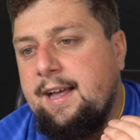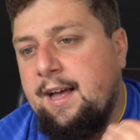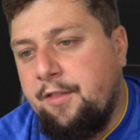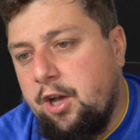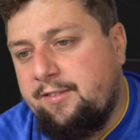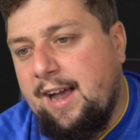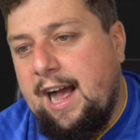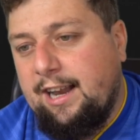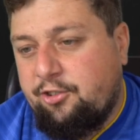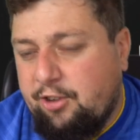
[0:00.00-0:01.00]
And those
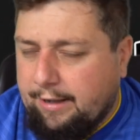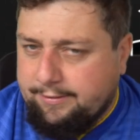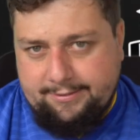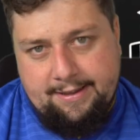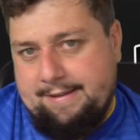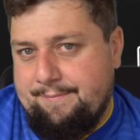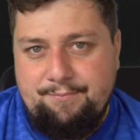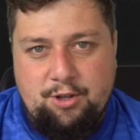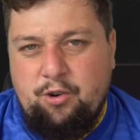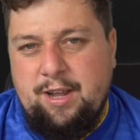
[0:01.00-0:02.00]
are Chelsea,
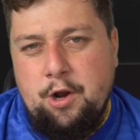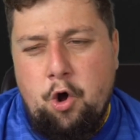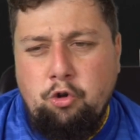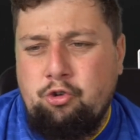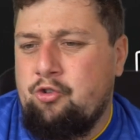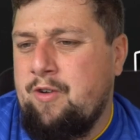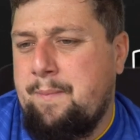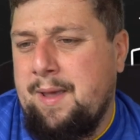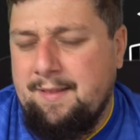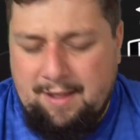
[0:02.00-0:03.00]
looking all
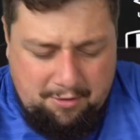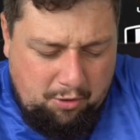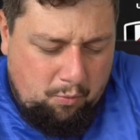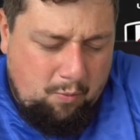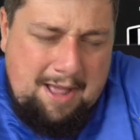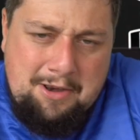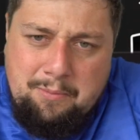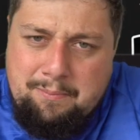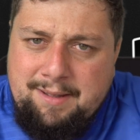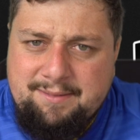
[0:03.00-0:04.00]
drippy in that little wet
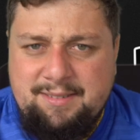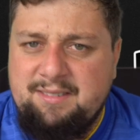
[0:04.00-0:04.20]
number.